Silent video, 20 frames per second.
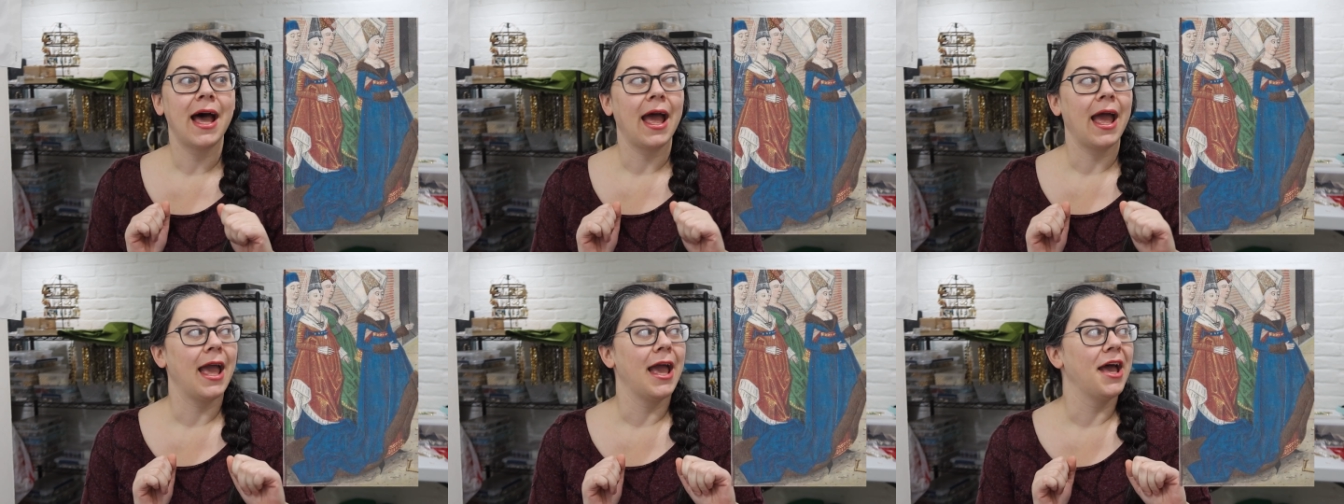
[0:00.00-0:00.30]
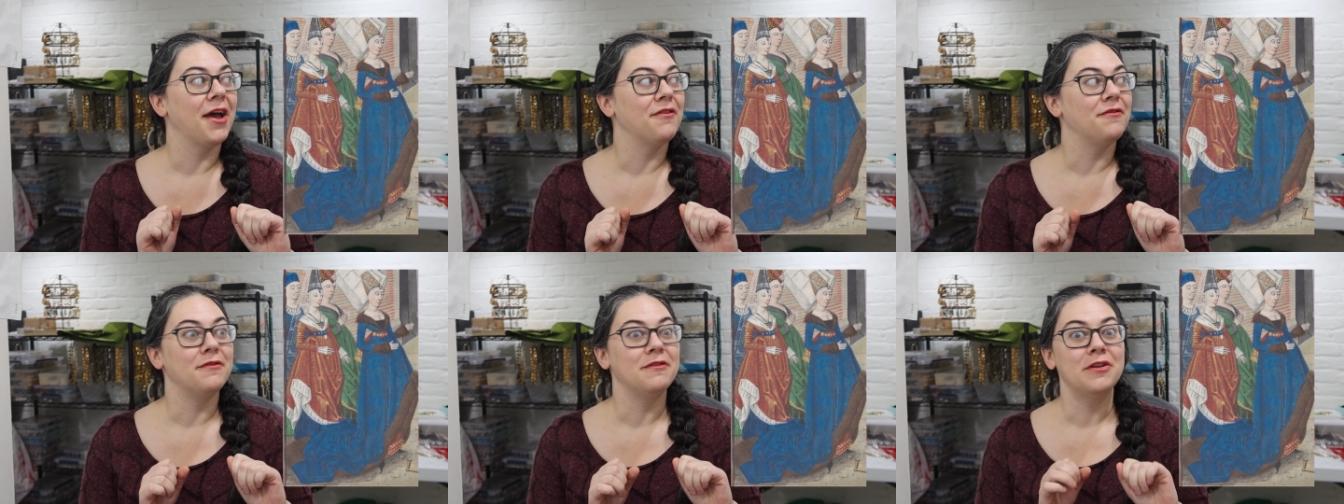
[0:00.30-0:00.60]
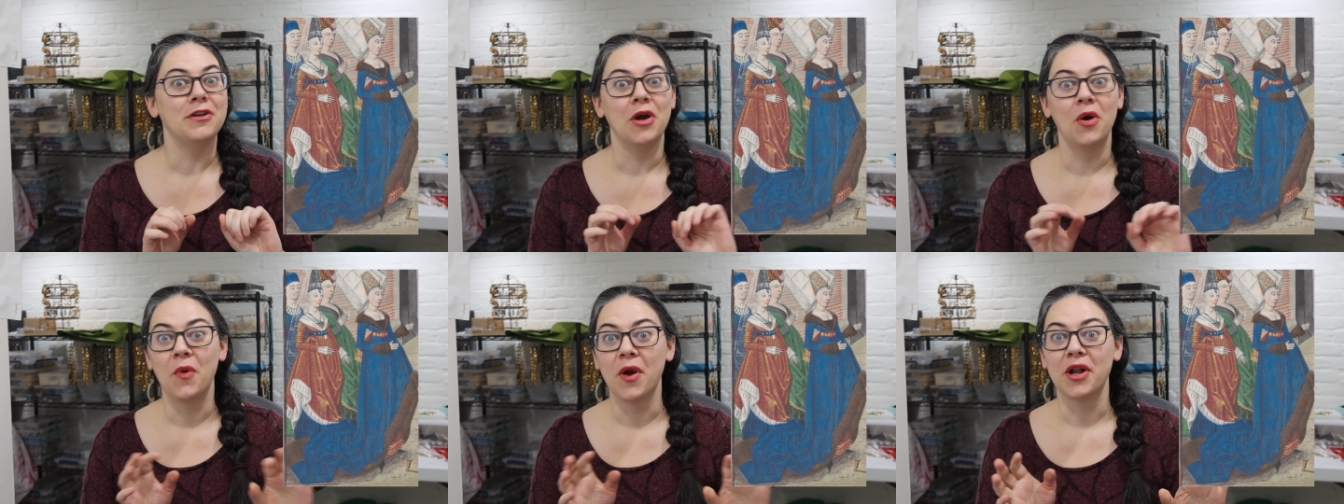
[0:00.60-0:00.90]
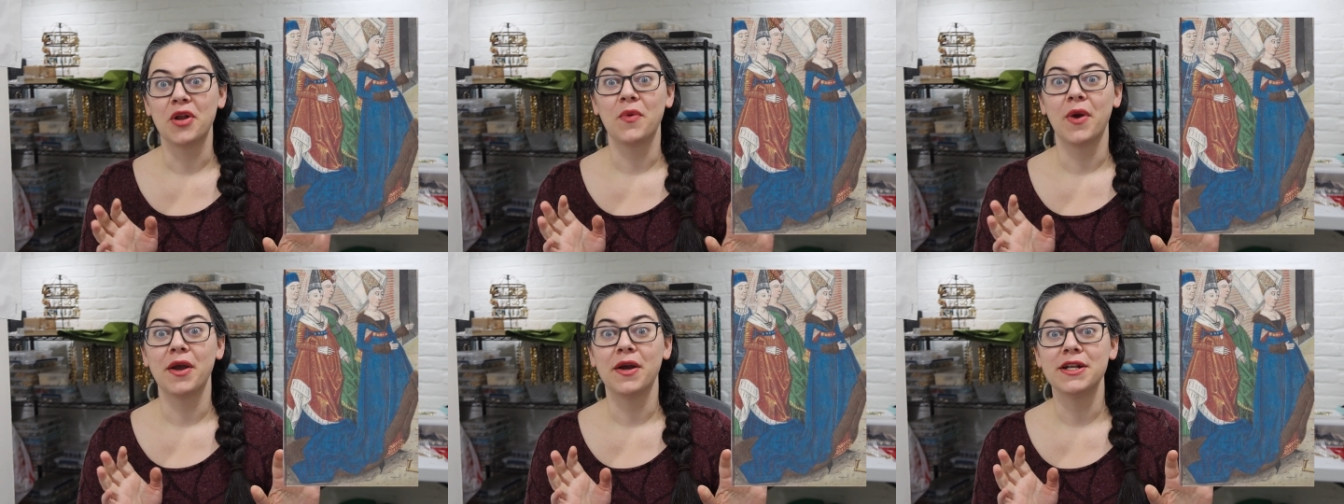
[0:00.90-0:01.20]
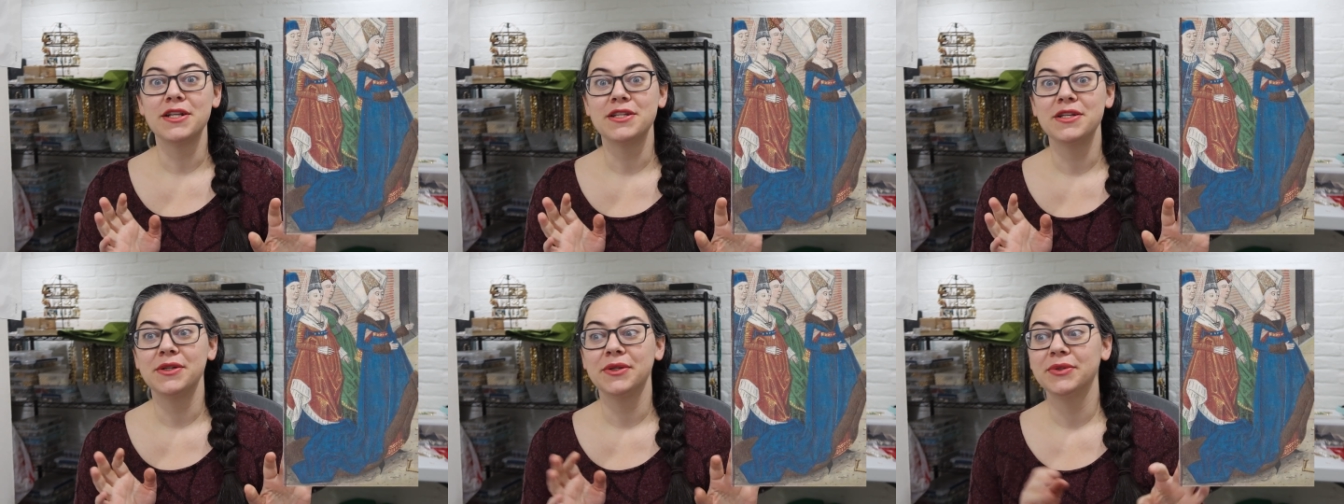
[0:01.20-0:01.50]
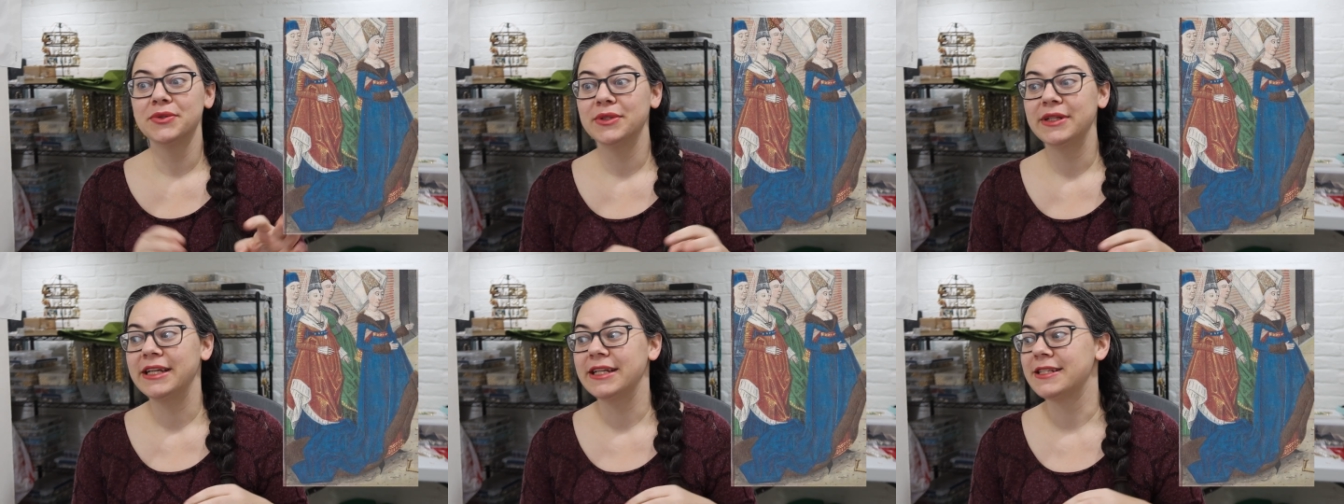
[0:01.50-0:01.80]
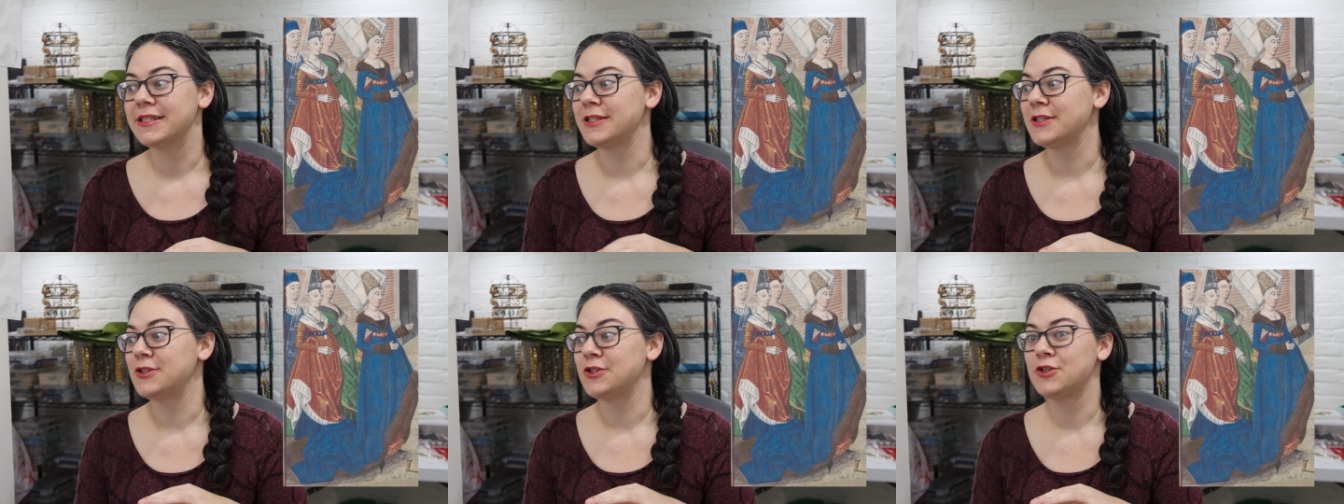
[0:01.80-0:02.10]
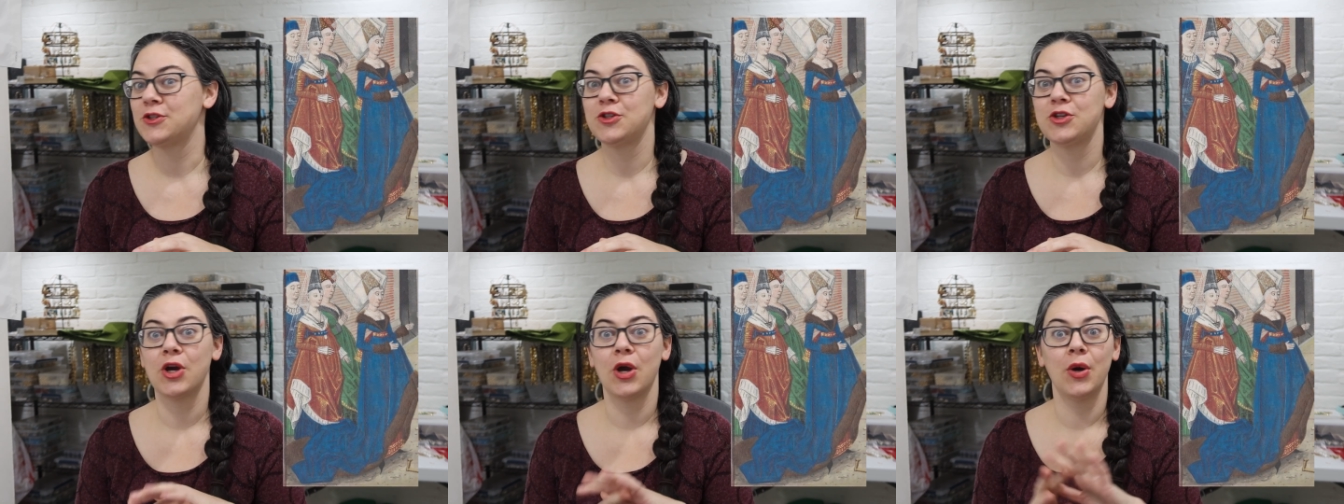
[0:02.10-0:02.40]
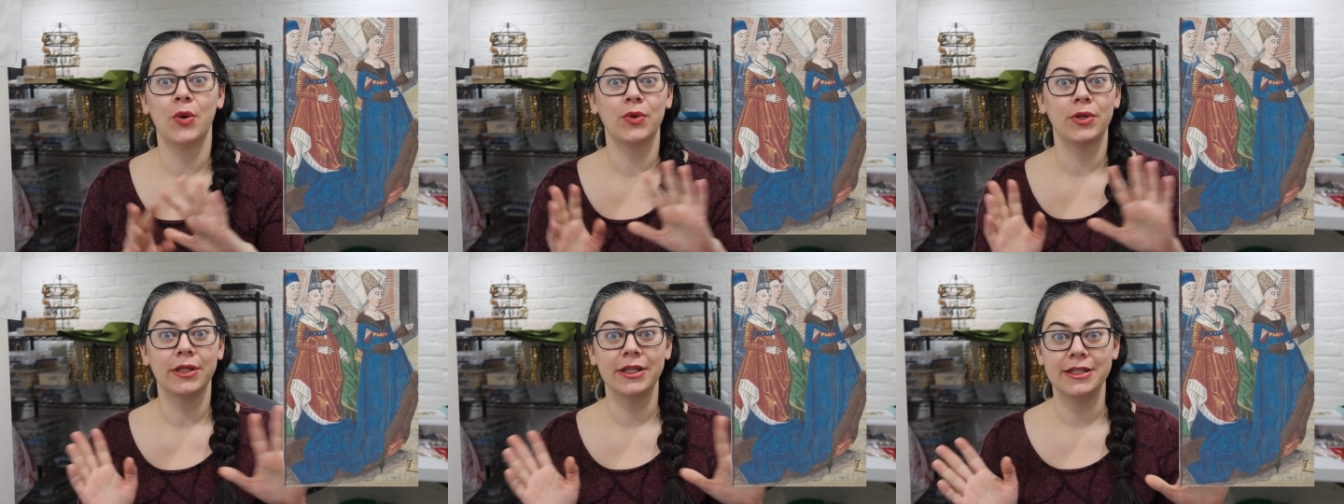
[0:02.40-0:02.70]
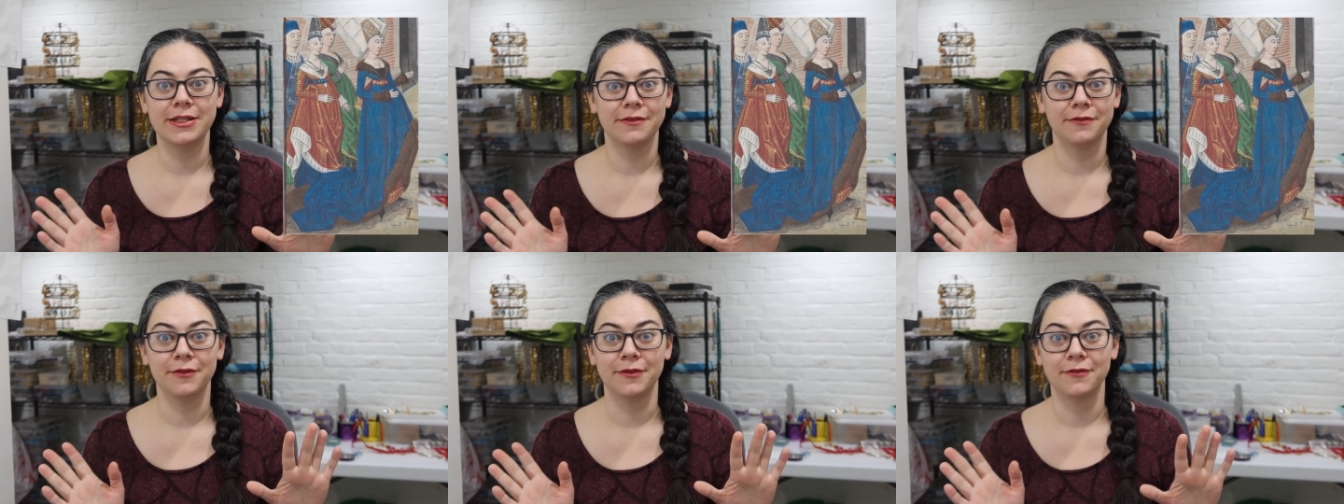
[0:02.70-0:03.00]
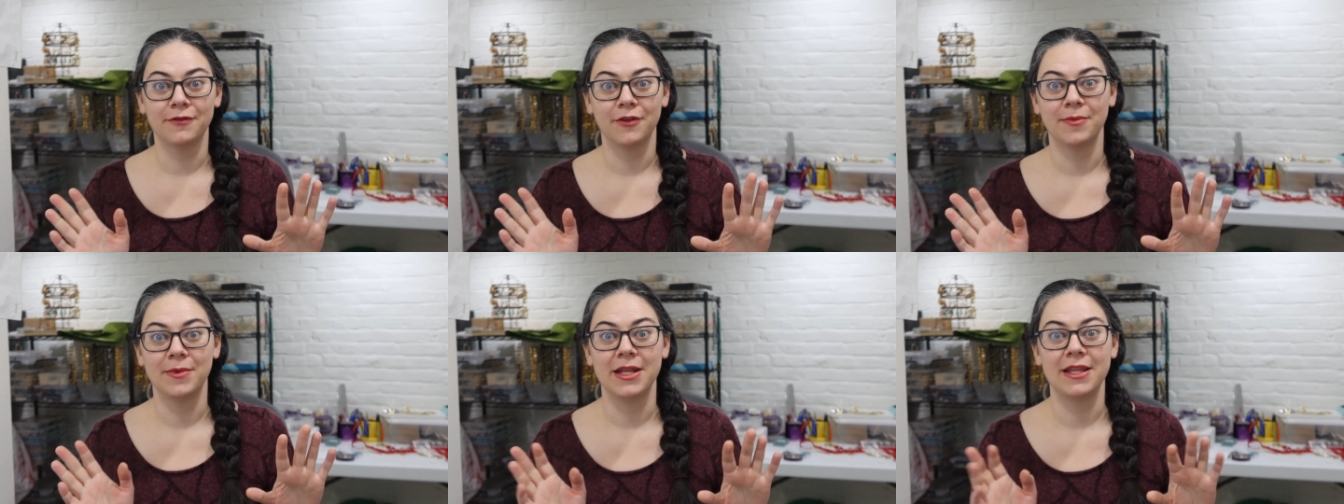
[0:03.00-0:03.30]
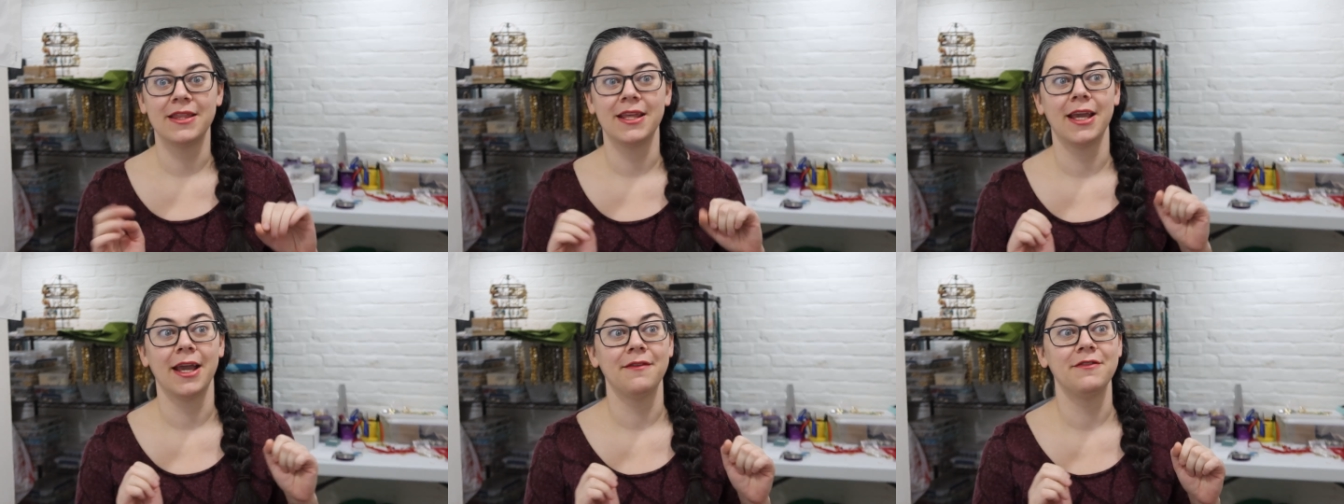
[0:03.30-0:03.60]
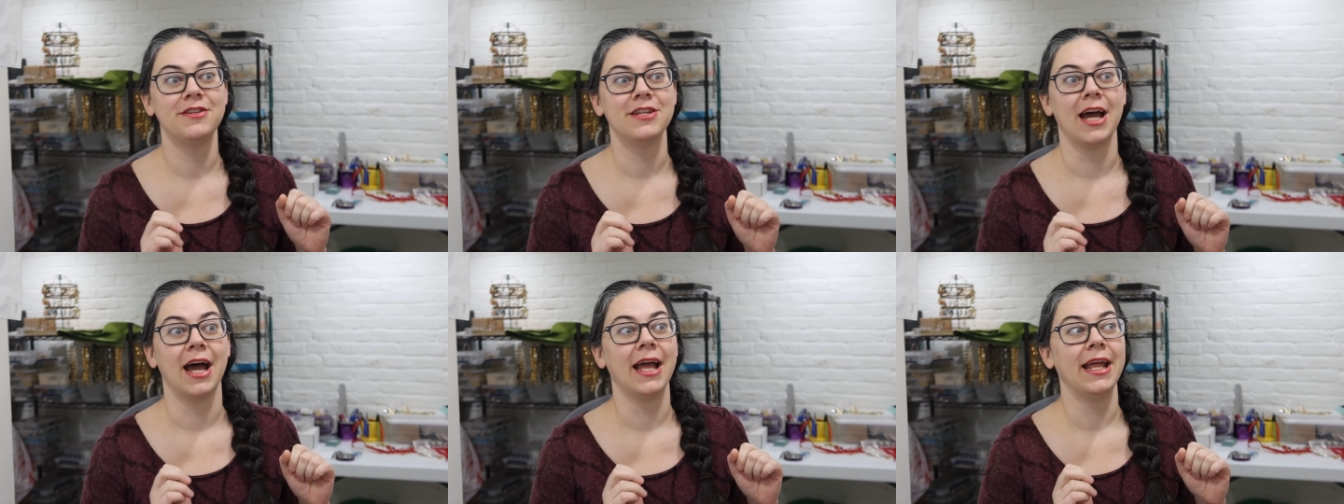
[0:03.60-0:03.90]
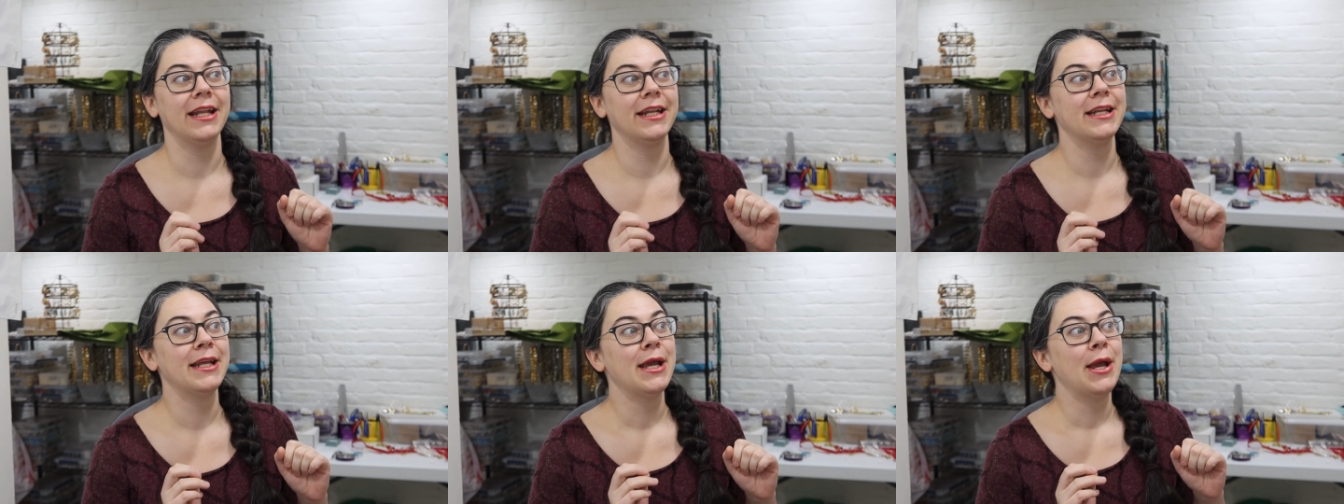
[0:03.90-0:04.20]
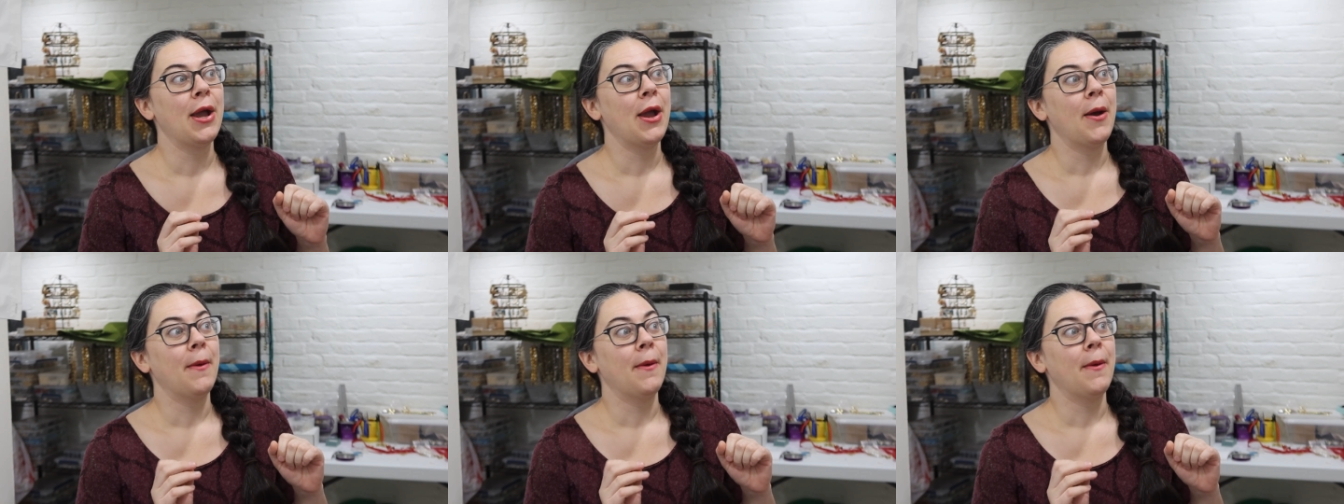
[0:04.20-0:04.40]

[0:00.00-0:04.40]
I have nowhere to wear it to. It's totally different from anything I've done,